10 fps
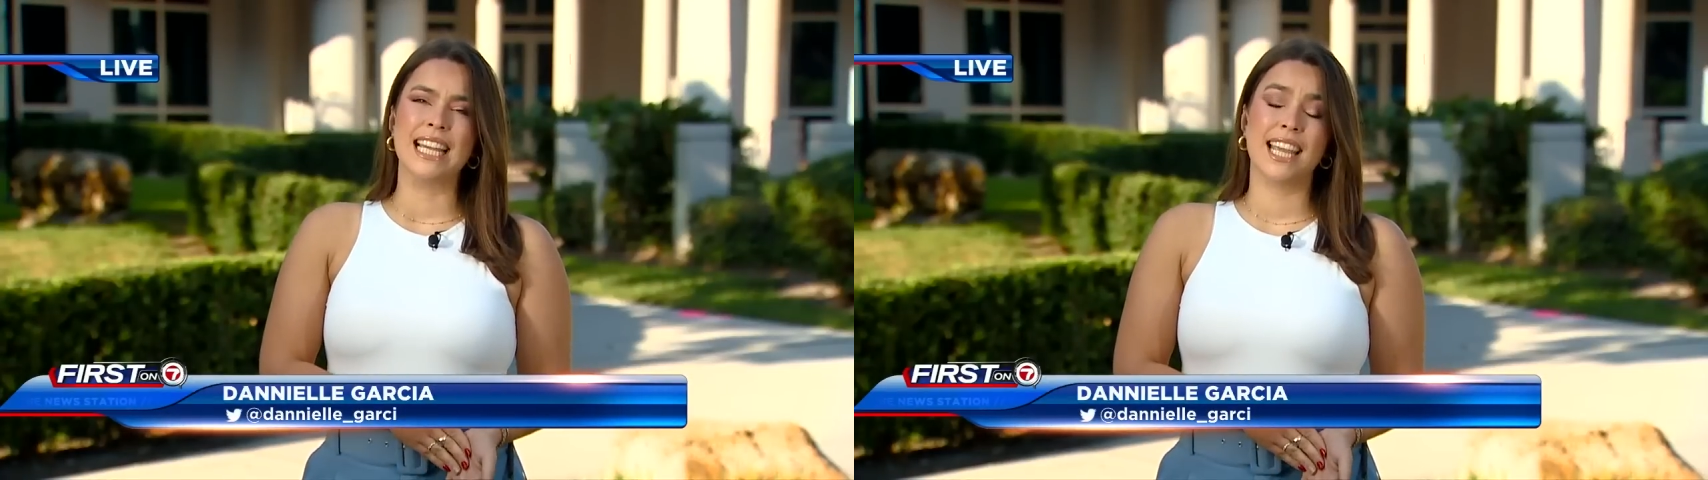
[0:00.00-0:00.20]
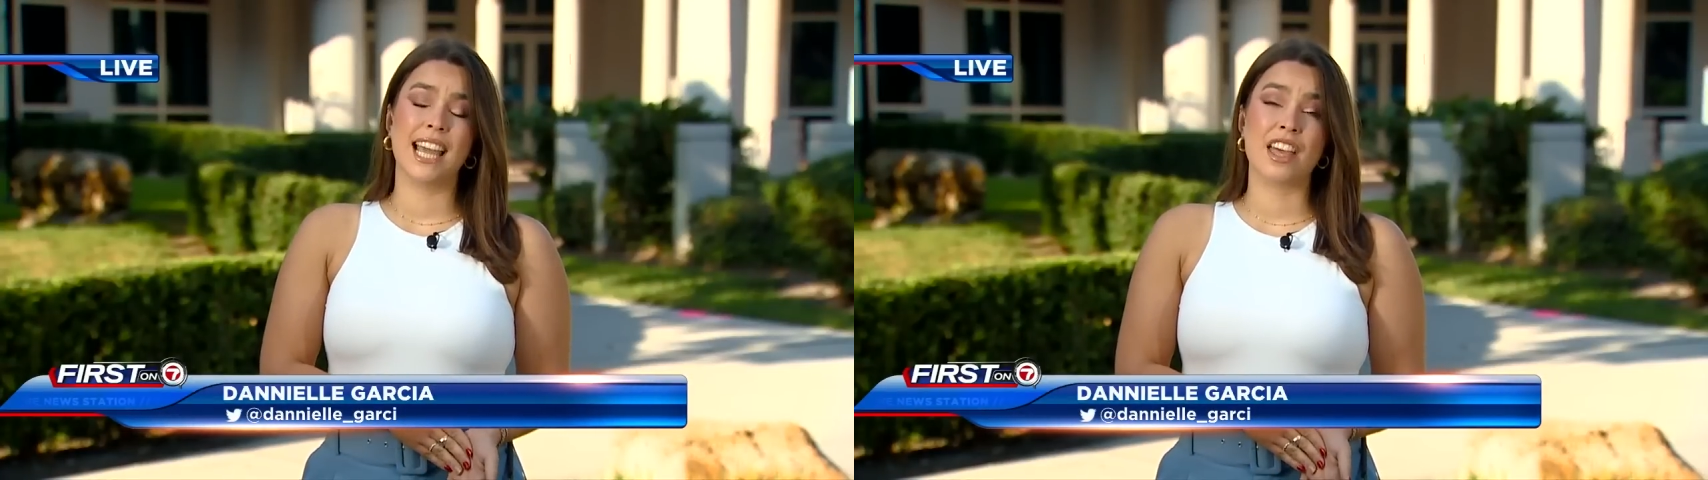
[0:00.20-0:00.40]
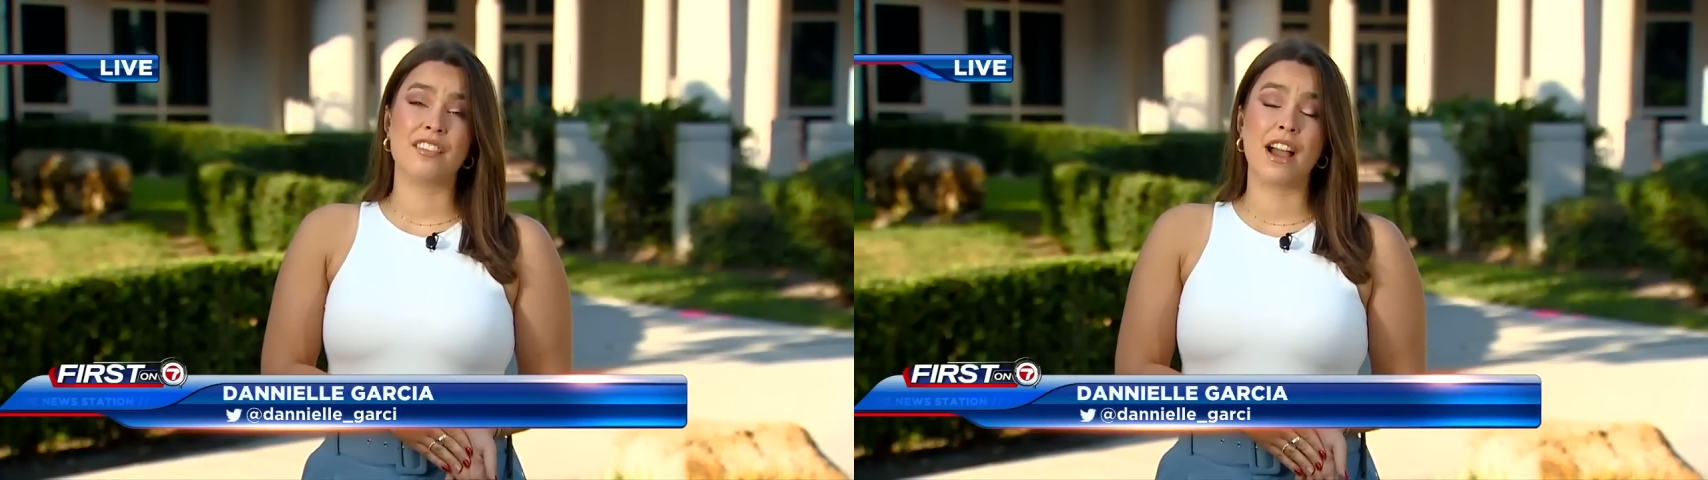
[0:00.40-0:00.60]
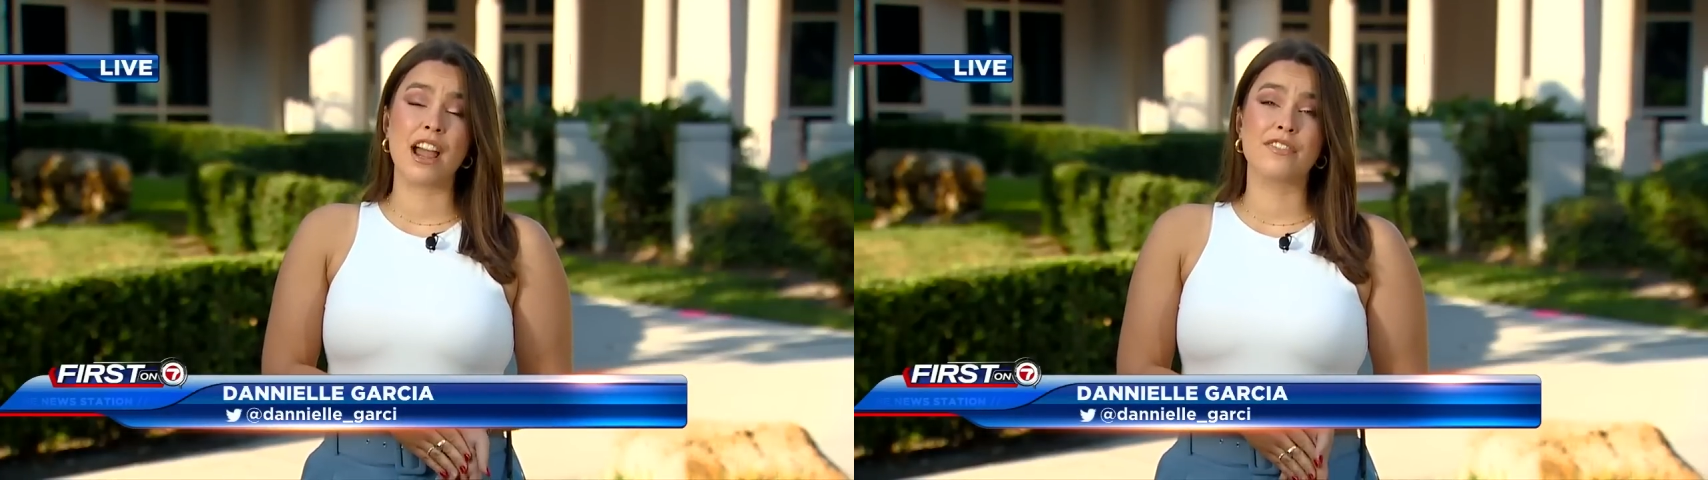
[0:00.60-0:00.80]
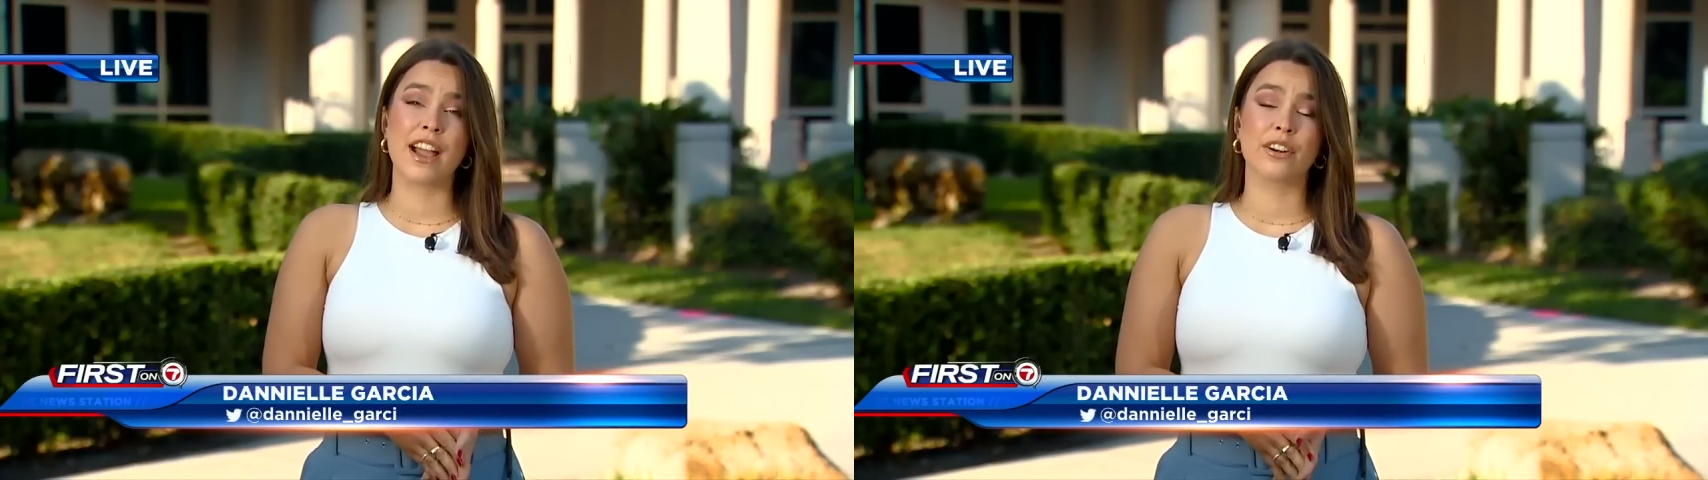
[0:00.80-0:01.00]
Yeah, that
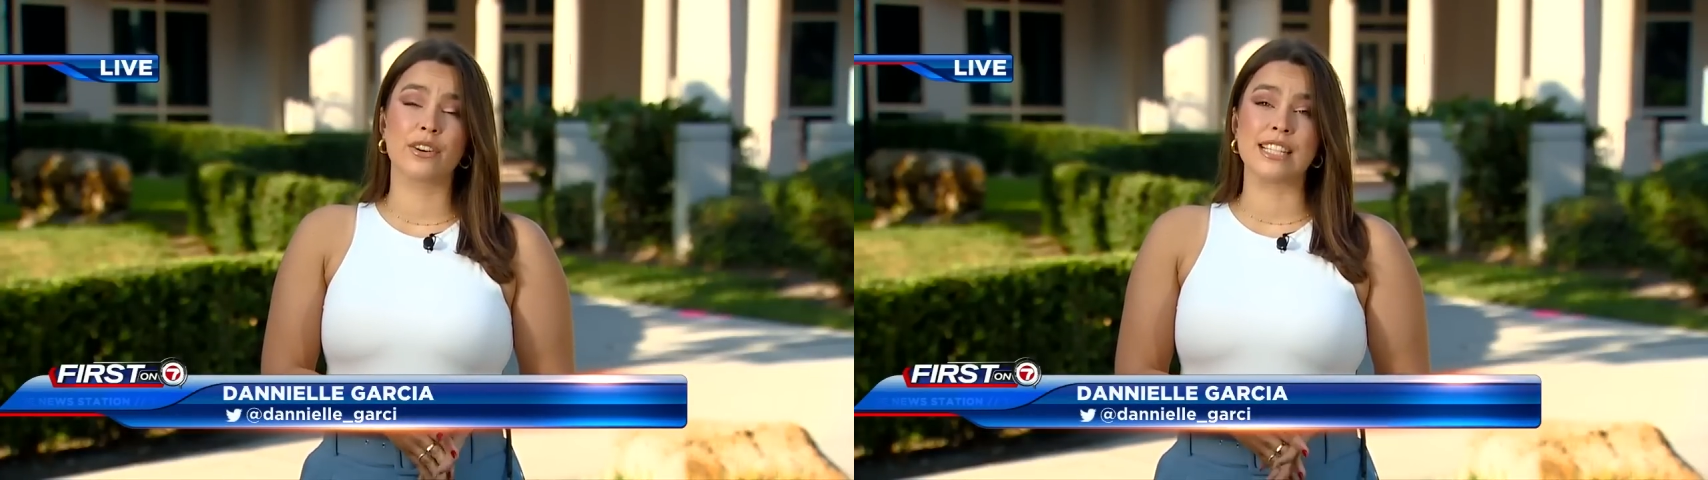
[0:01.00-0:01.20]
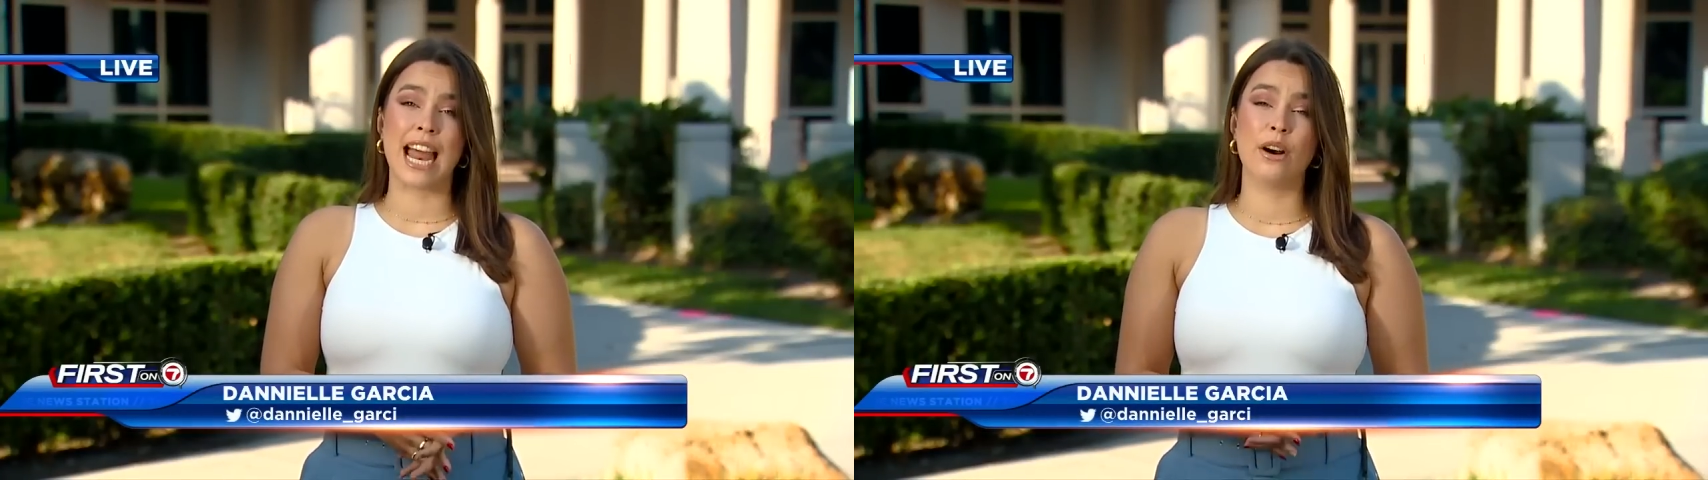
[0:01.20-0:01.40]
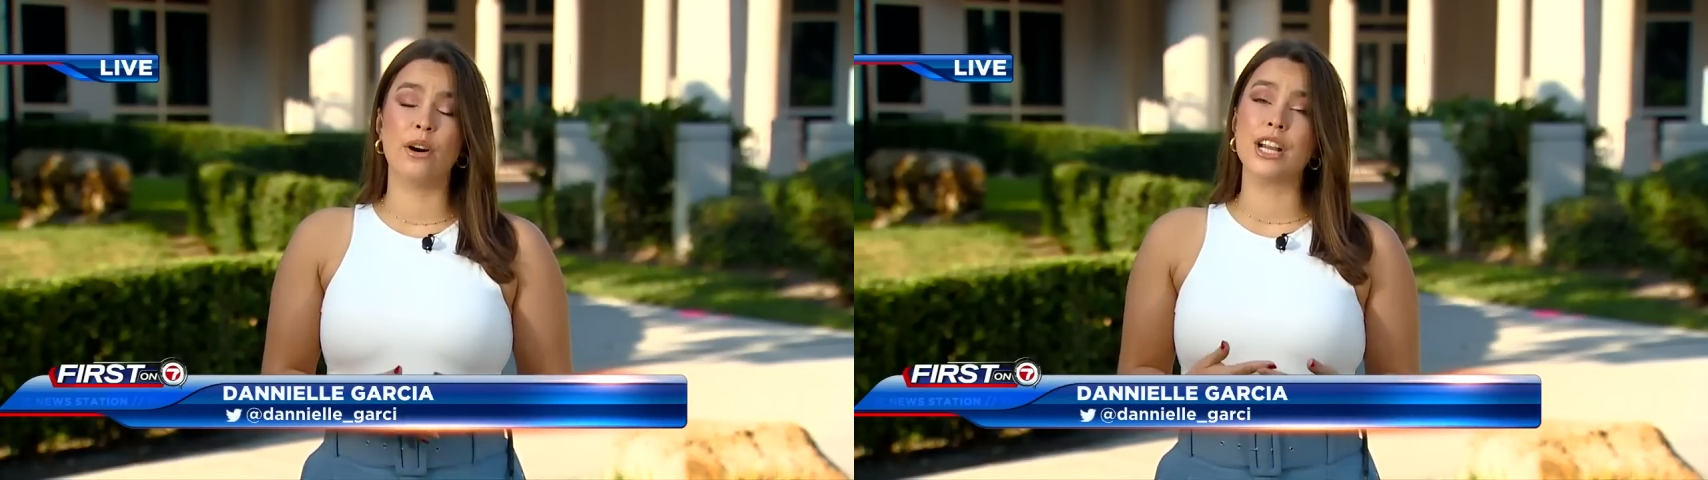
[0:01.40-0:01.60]
firefighter is now